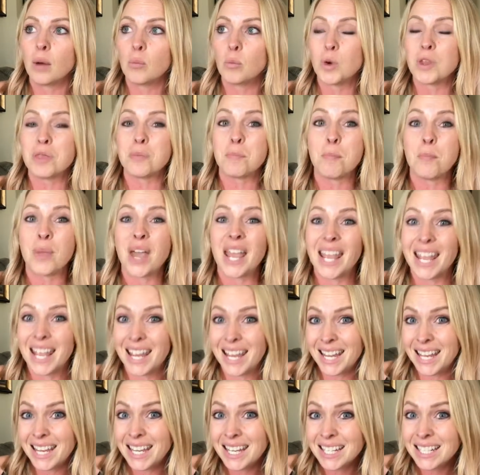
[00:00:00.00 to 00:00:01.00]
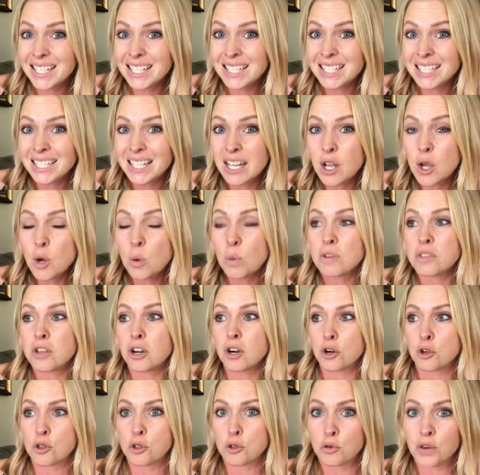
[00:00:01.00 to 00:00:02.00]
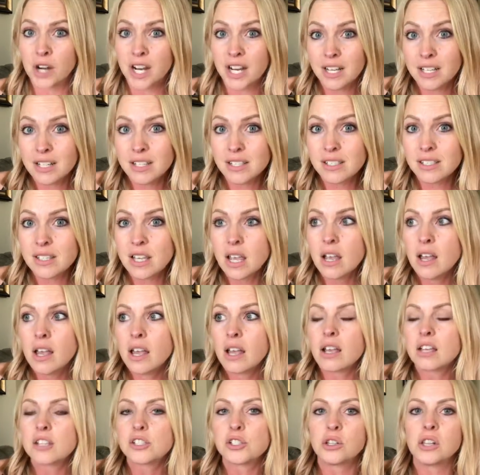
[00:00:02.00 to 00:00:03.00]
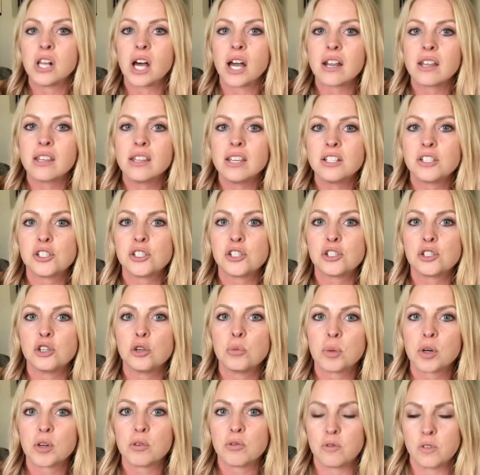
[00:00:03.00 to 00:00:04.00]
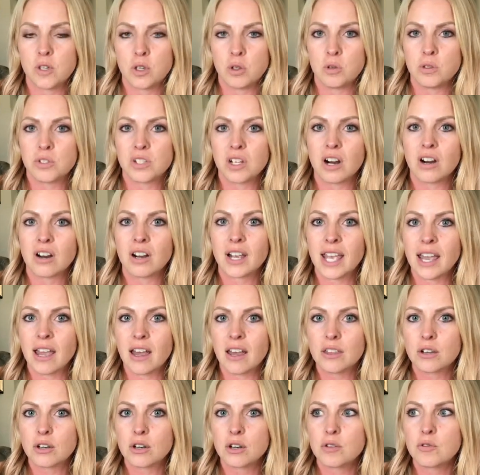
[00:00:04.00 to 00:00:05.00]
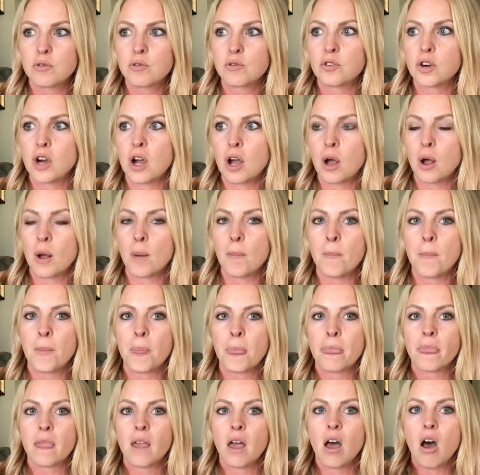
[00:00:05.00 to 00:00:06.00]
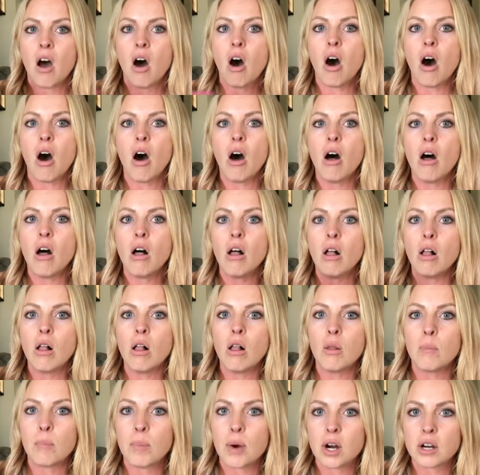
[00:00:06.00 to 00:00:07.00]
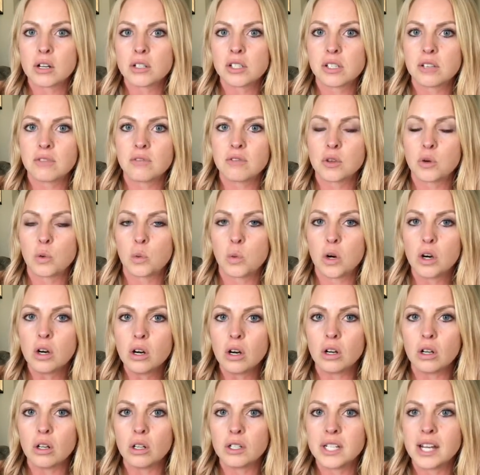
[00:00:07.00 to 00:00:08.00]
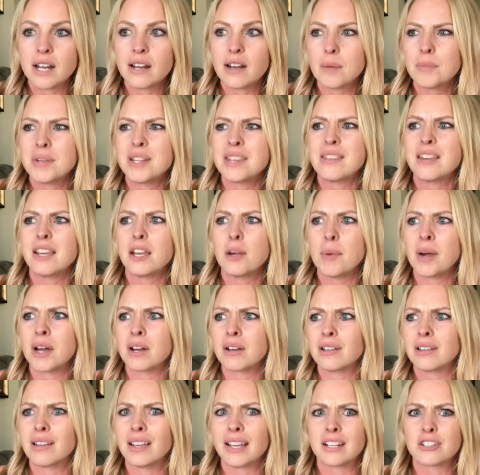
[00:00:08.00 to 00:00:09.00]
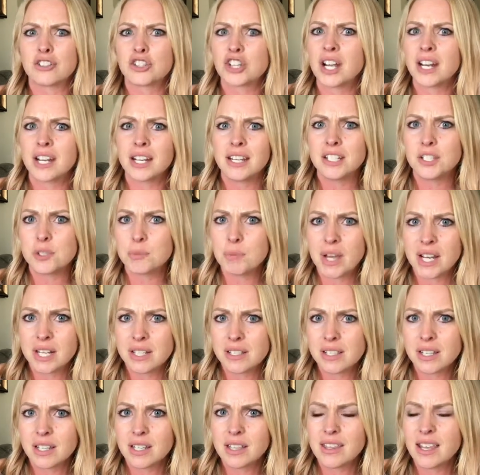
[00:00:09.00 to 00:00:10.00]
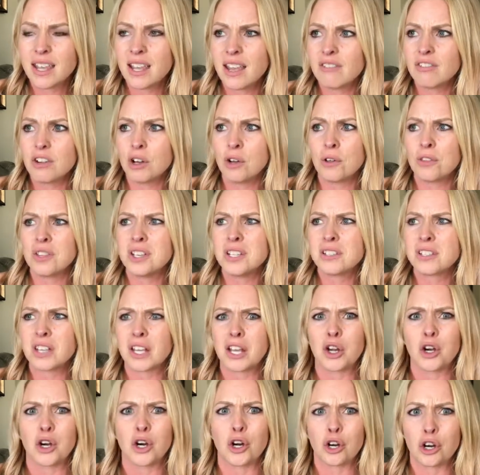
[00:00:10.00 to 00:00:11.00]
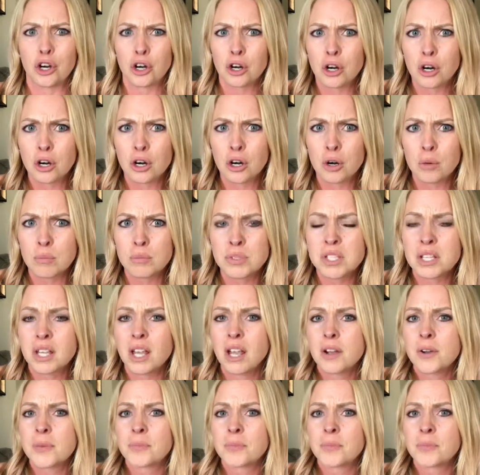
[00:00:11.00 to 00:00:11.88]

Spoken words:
with pain, with arthritis, because a lot of these superfoods are gathered from all parts of the world. And I mean, think about it, like Chinese medicine, they have all these like herbs